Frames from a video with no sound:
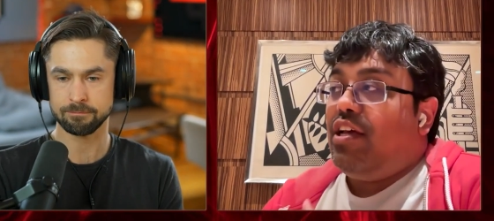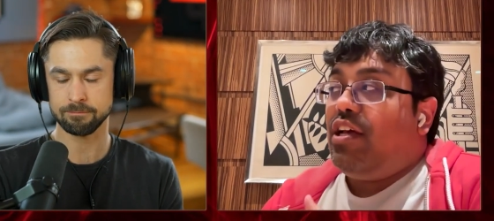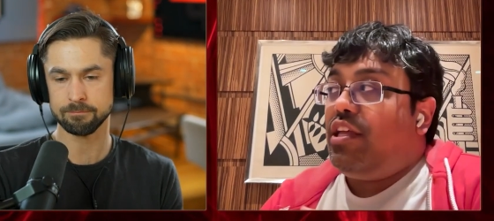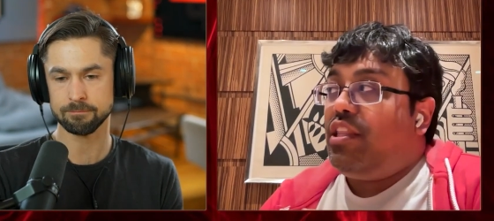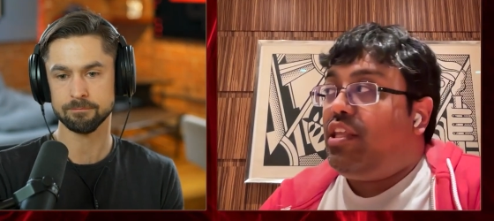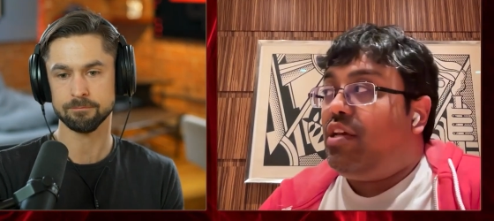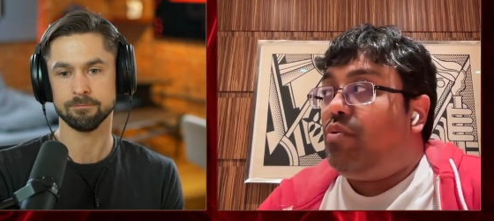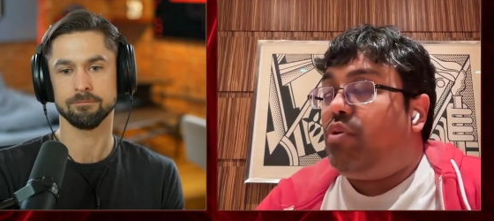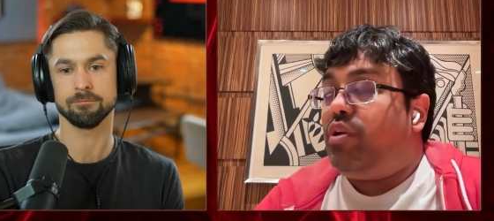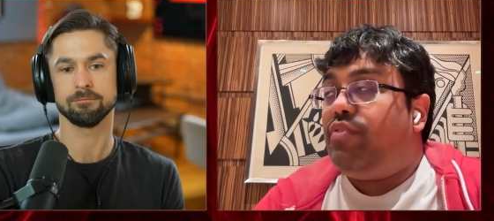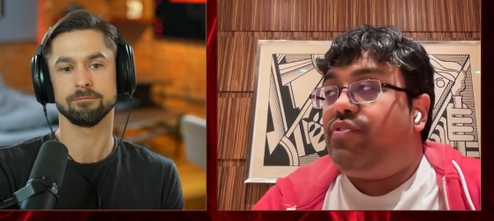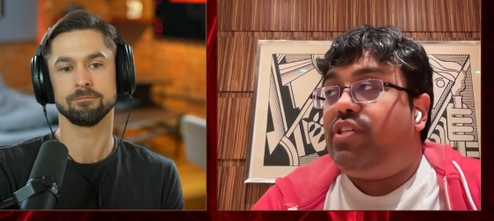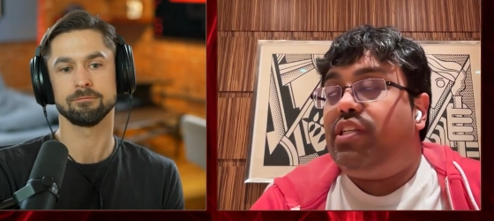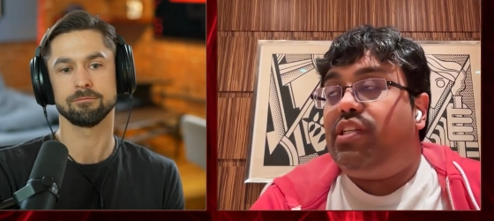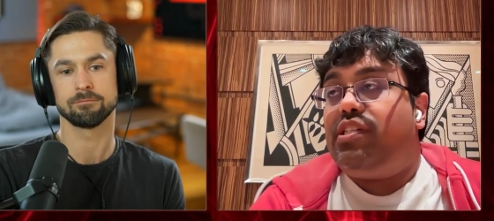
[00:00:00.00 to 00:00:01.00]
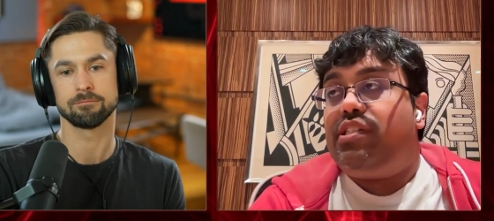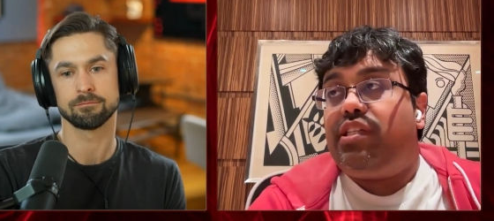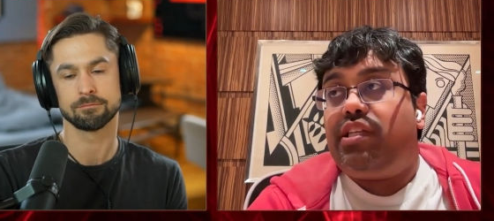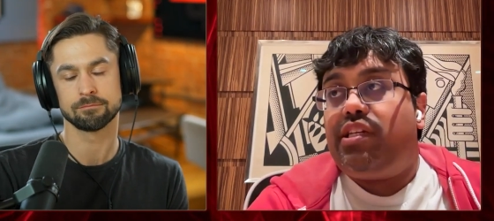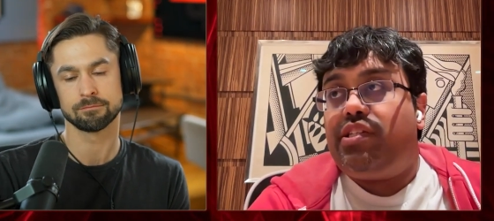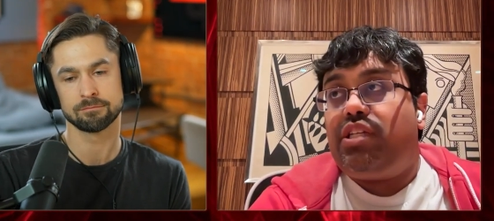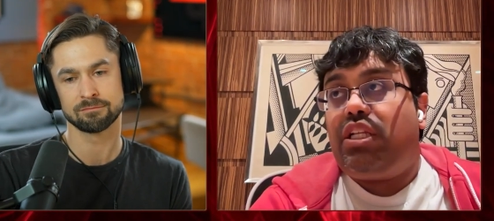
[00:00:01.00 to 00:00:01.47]
Speaker 1: I think what I've seen is
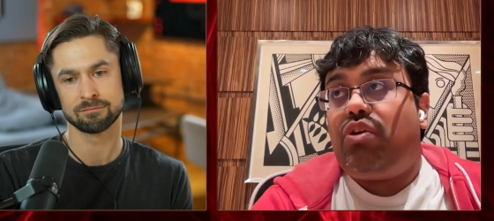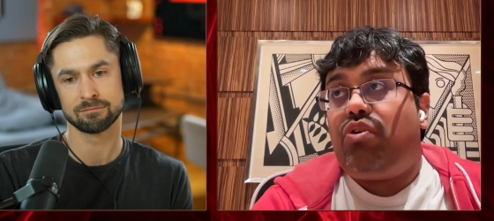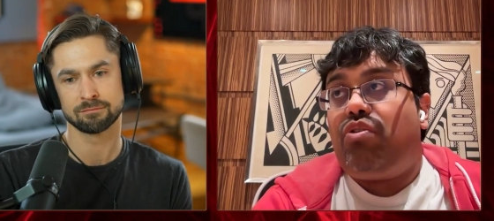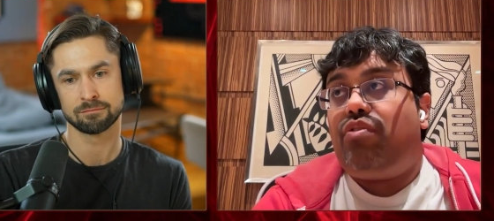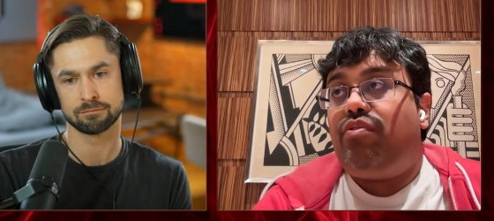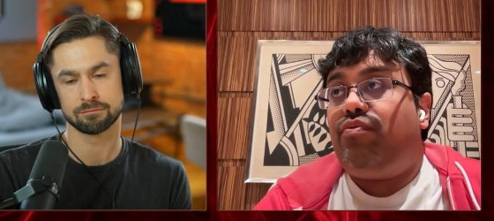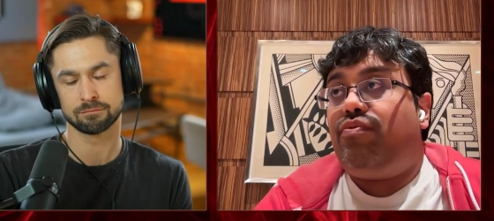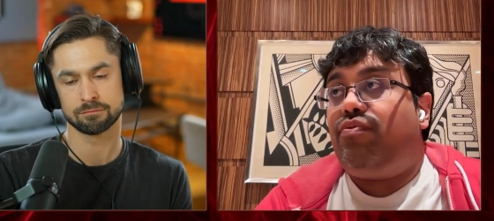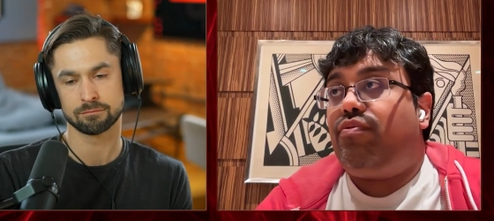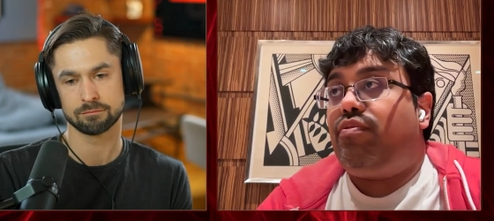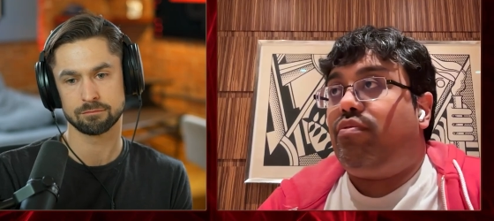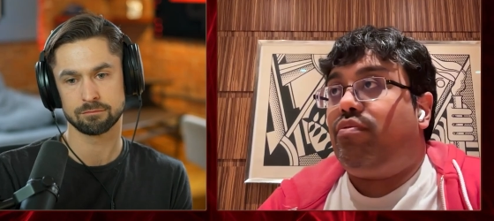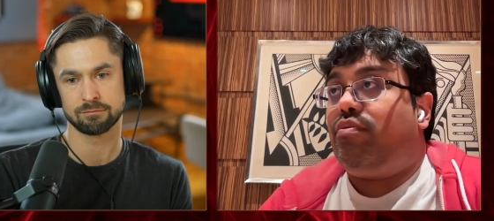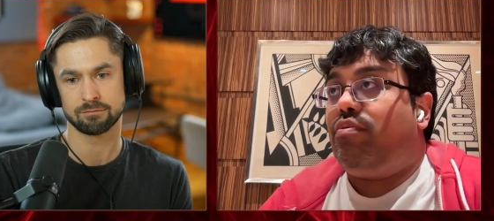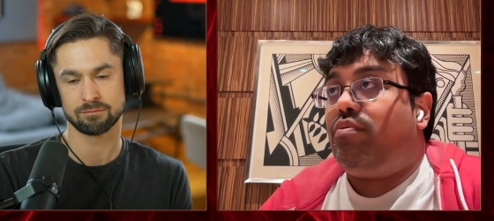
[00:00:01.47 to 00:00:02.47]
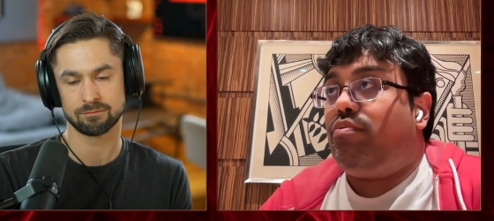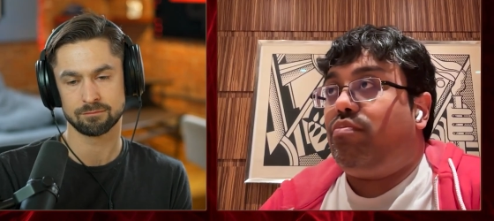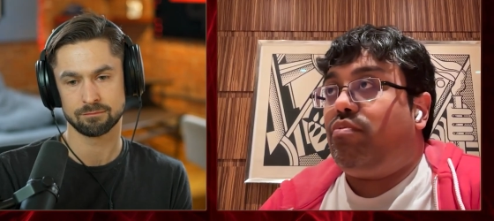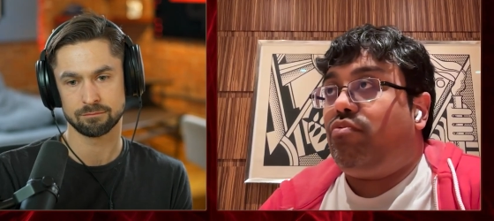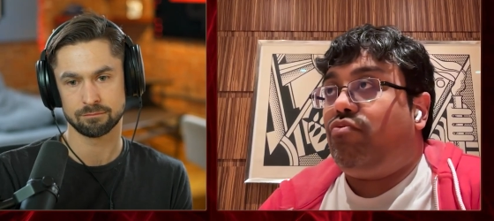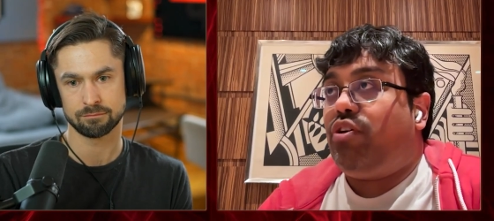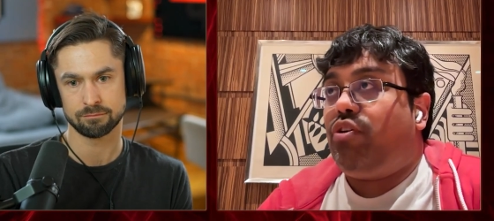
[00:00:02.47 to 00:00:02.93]
that there's a lot of
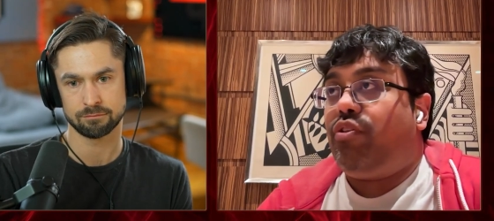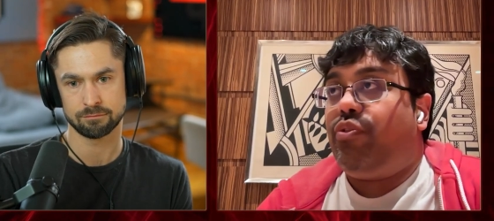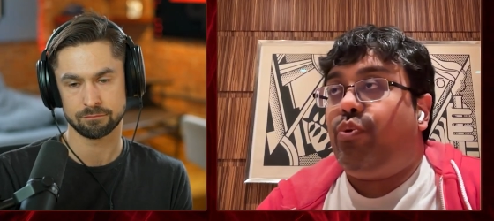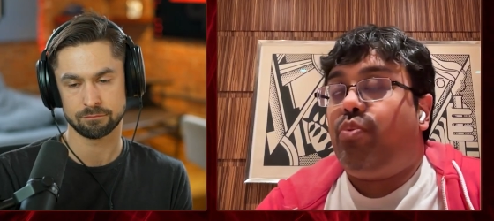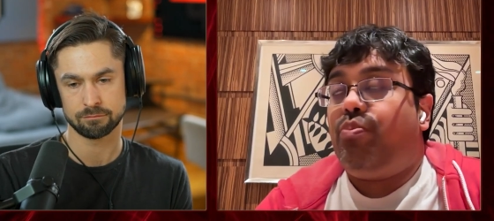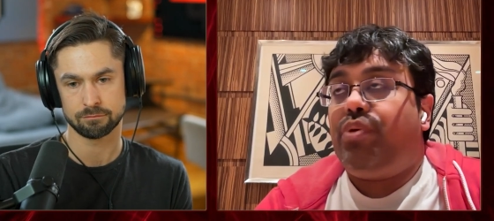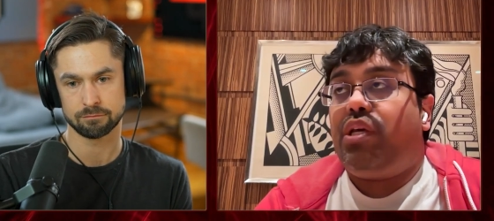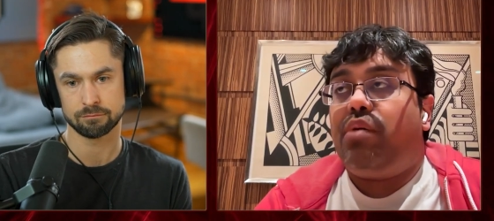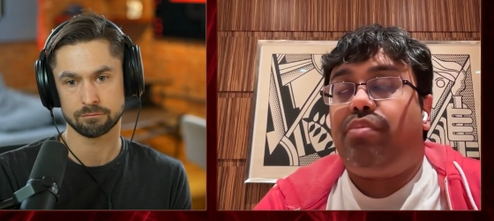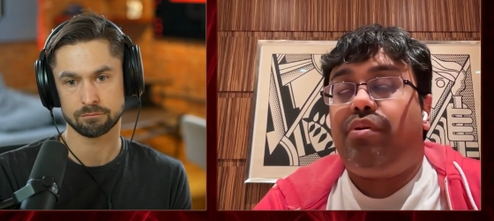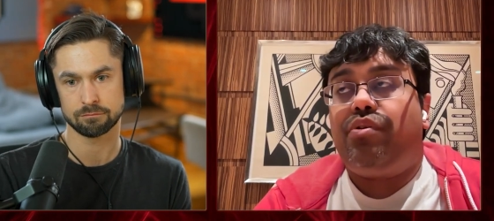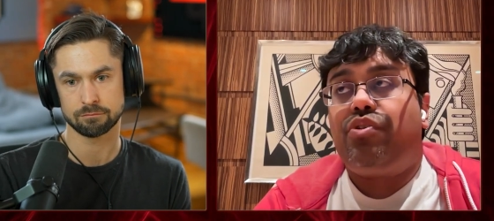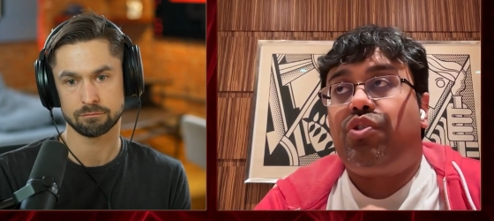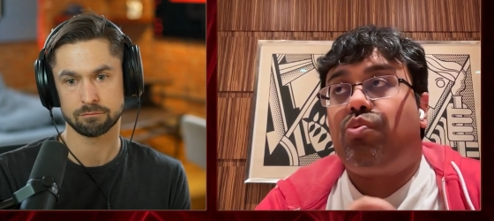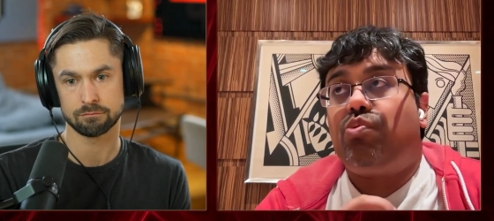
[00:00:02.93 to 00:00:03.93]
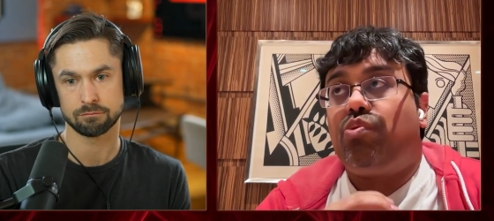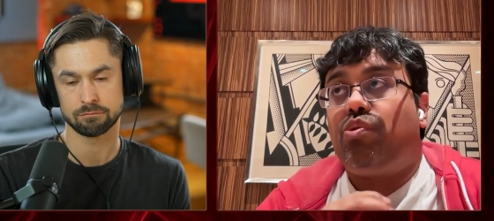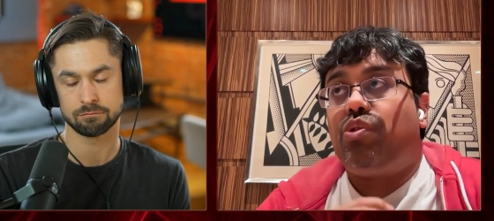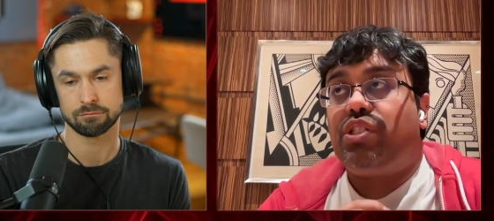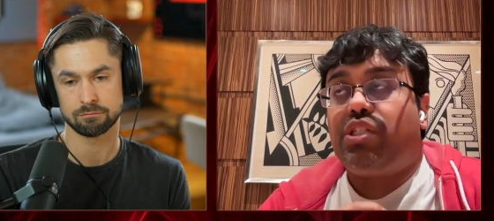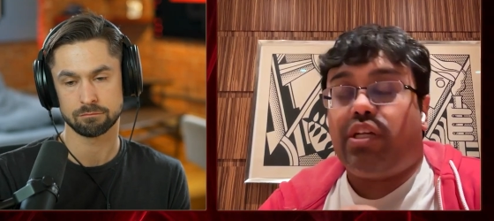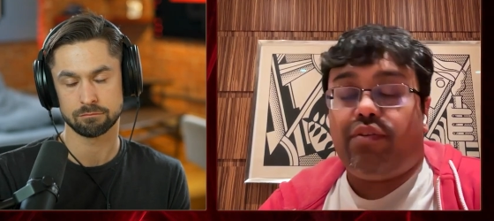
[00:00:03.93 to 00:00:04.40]
real thought being put
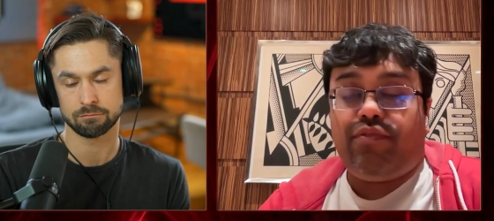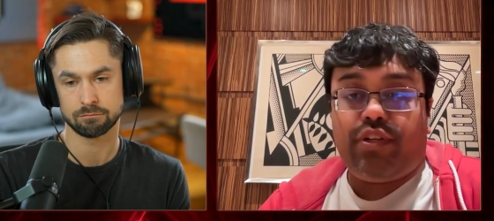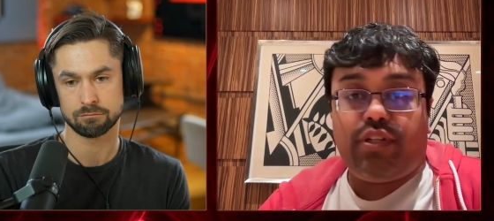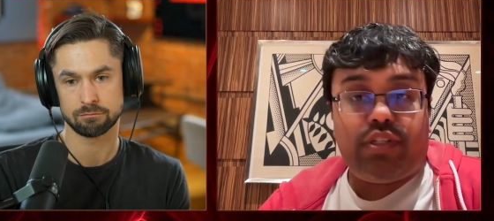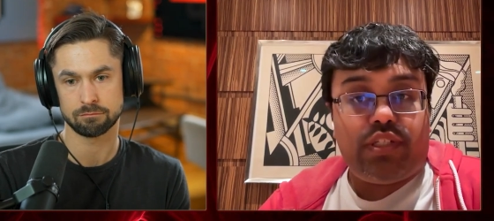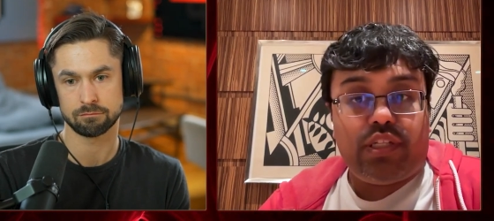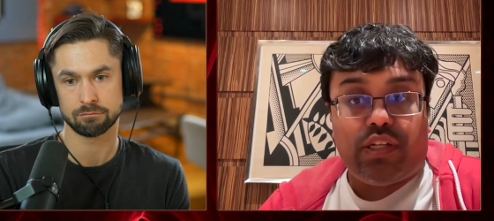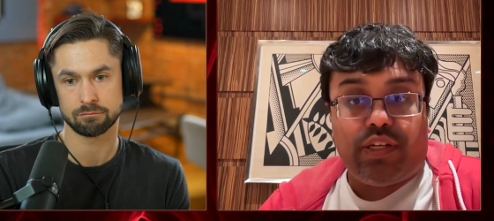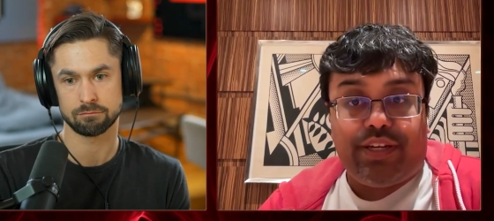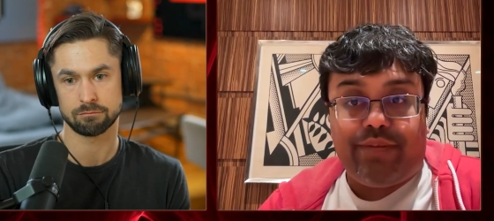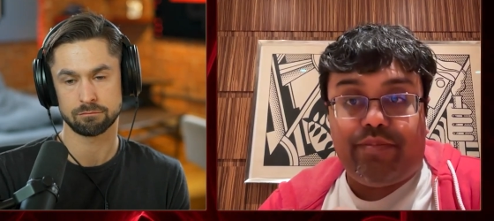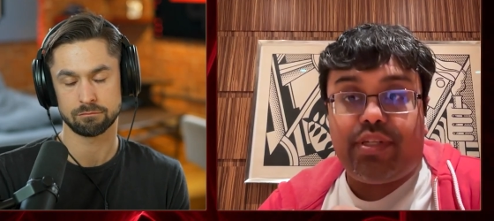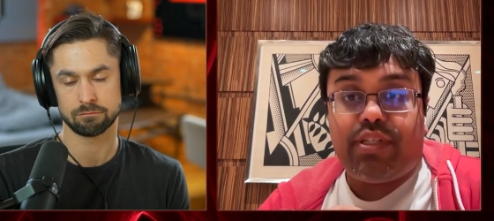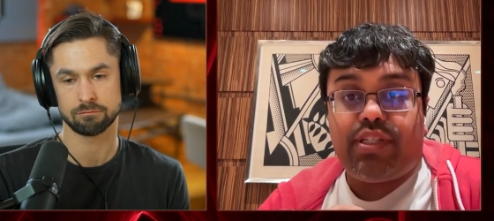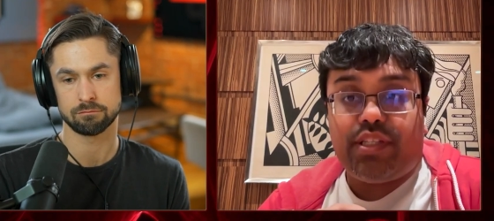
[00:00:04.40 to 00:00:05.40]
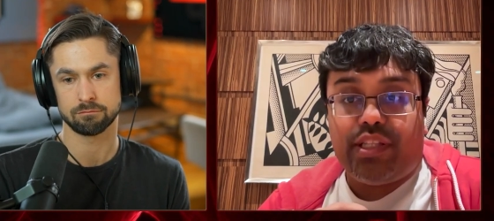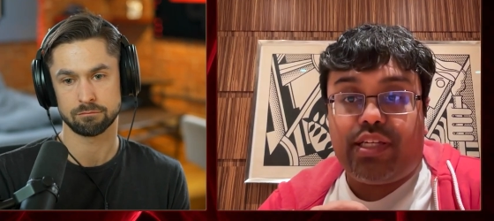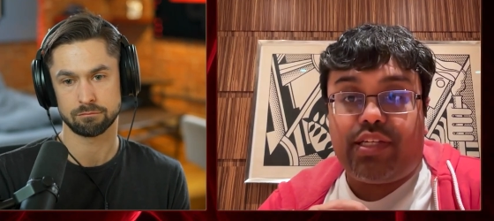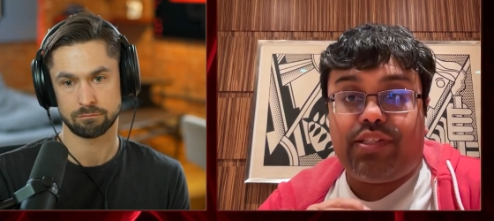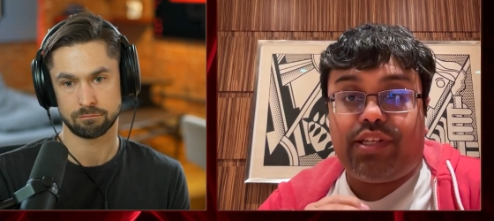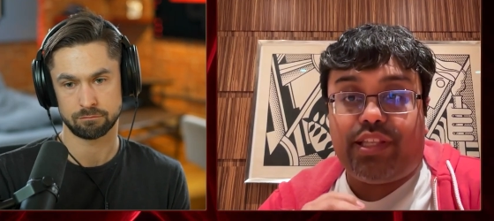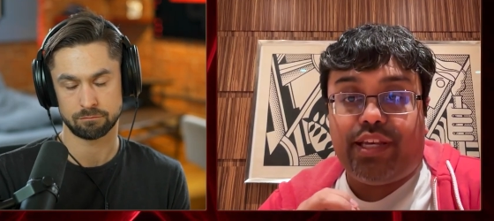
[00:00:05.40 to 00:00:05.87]
towards governance, alignment, and
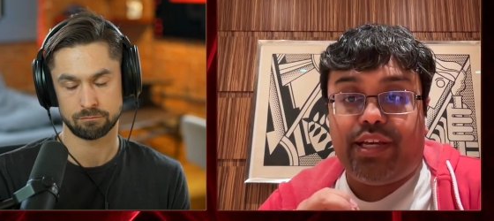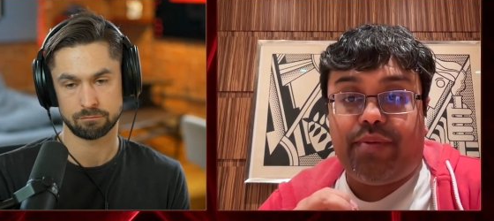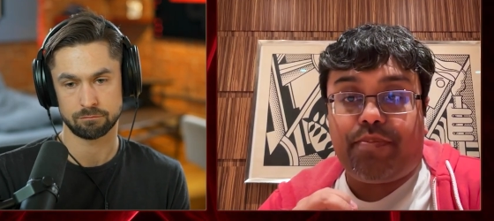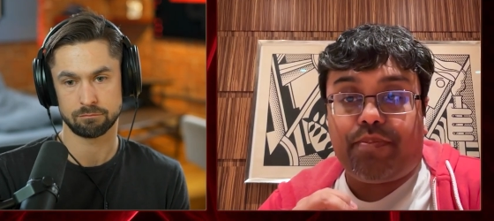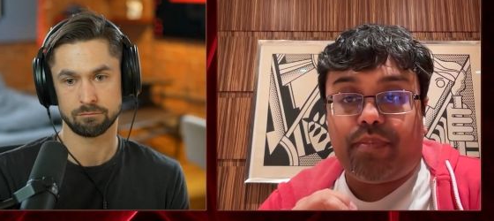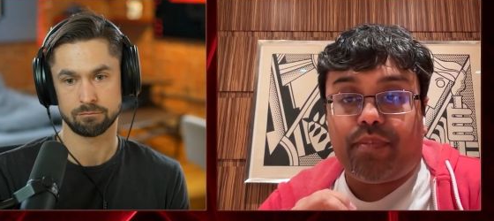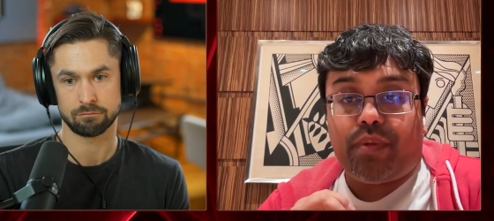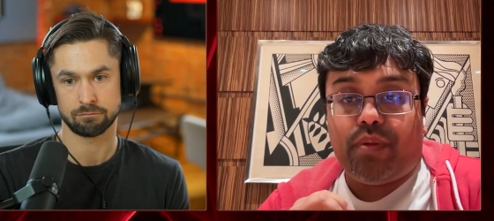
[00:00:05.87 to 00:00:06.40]
things like that.